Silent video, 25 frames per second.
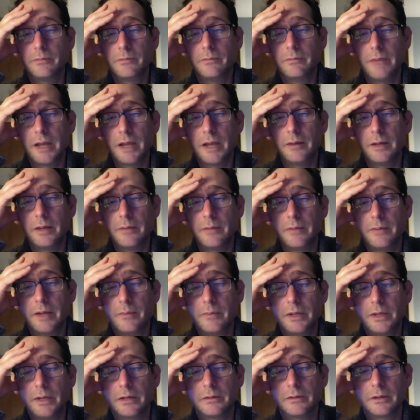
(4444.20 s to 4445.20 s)
made it made
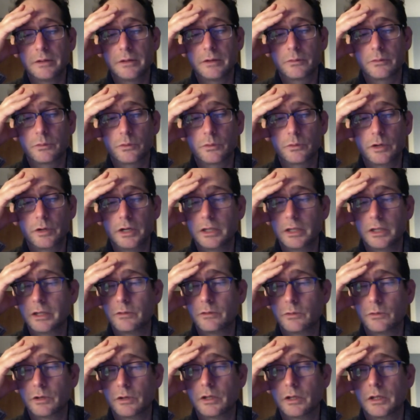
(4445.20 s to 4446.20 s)
me a, a really
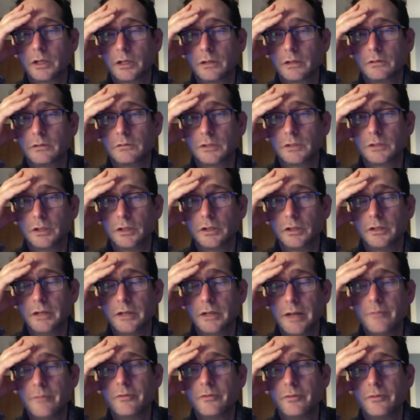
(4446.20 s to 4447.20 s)
really good
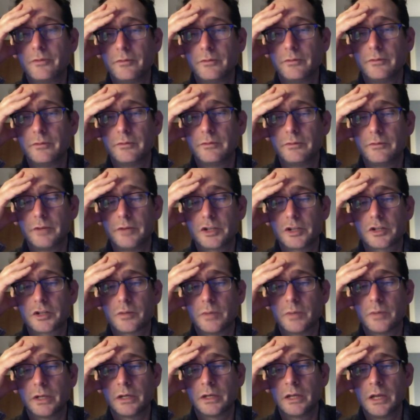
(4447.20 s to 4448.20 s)
nymph
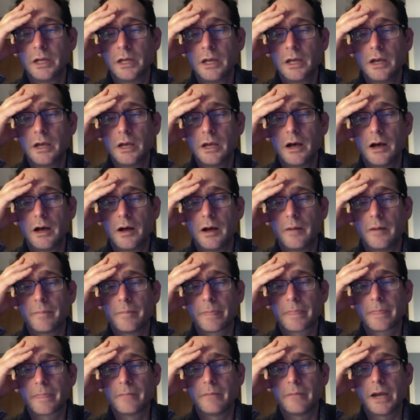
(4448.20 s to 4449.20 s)
fisherman.
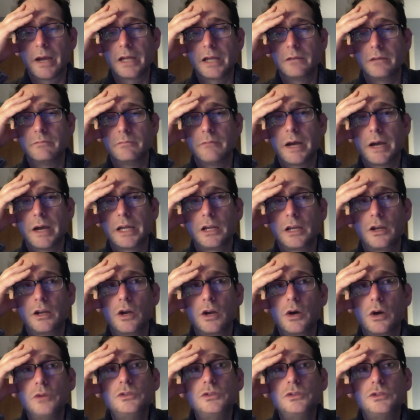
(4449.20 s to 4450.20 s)
Um, my my
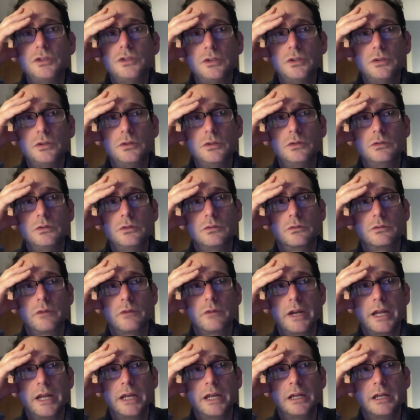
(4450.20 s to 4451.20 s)
go to
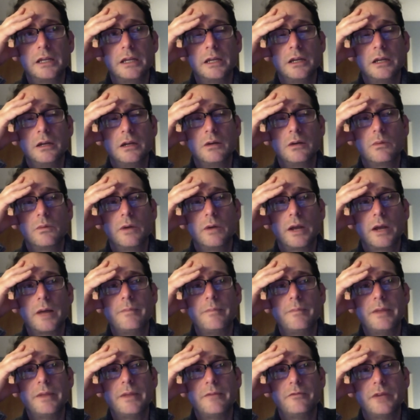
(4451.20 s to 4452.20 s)
rig when
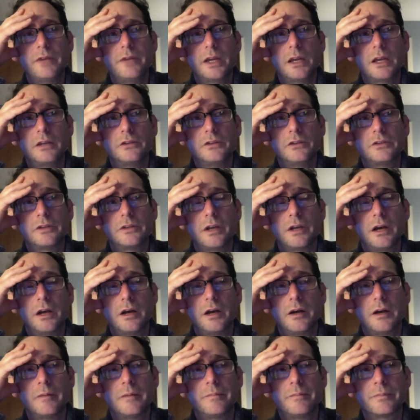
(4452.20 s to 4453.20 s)
I'm nymphing is
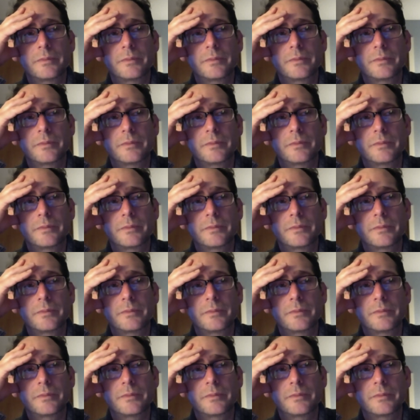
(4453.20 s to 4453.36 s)
um,